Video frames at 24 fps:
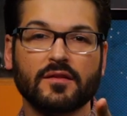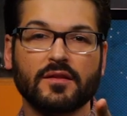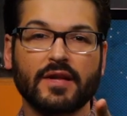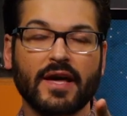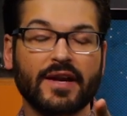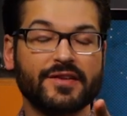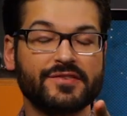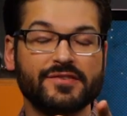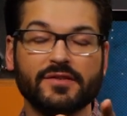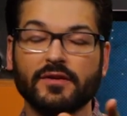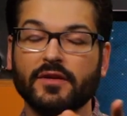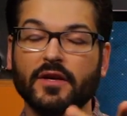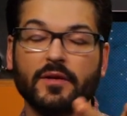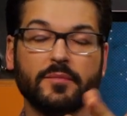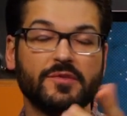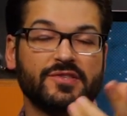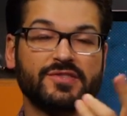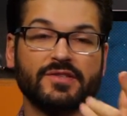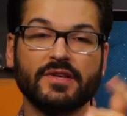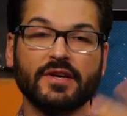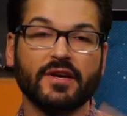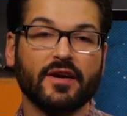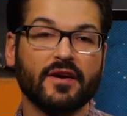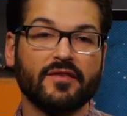That is the
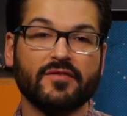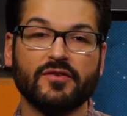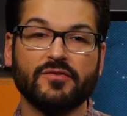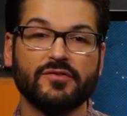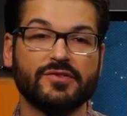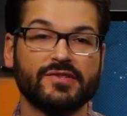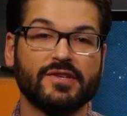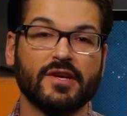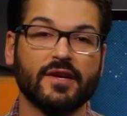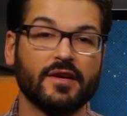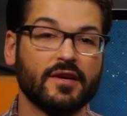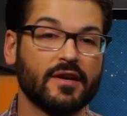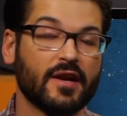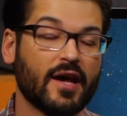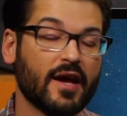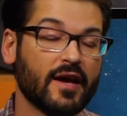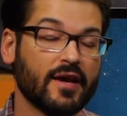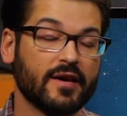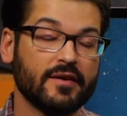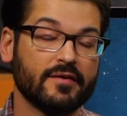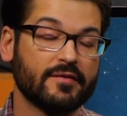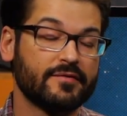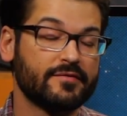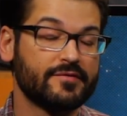lamest thing I've ever said, and
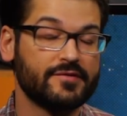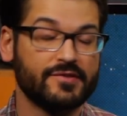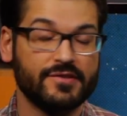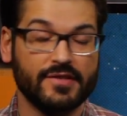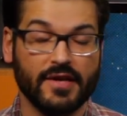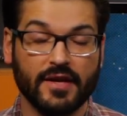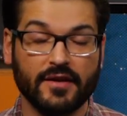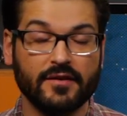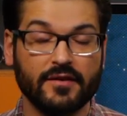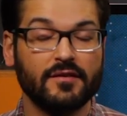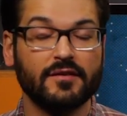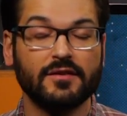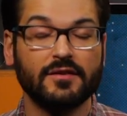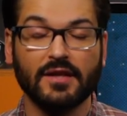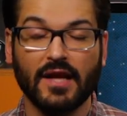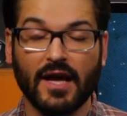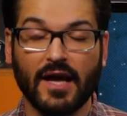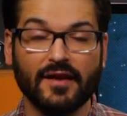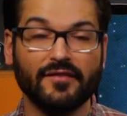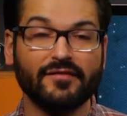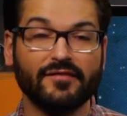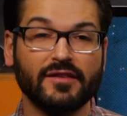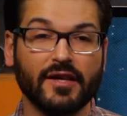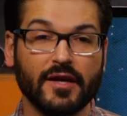I said a
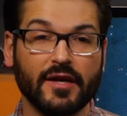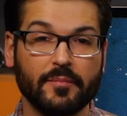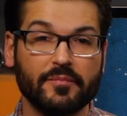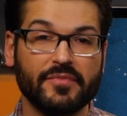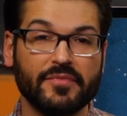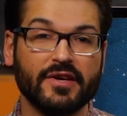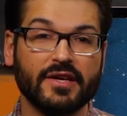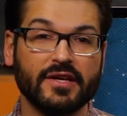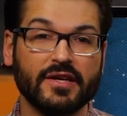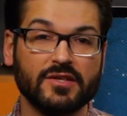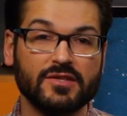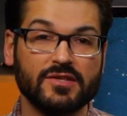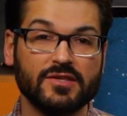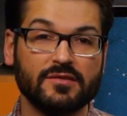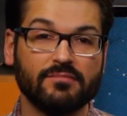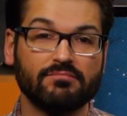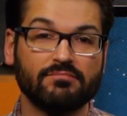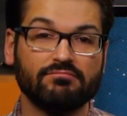lot of lame things.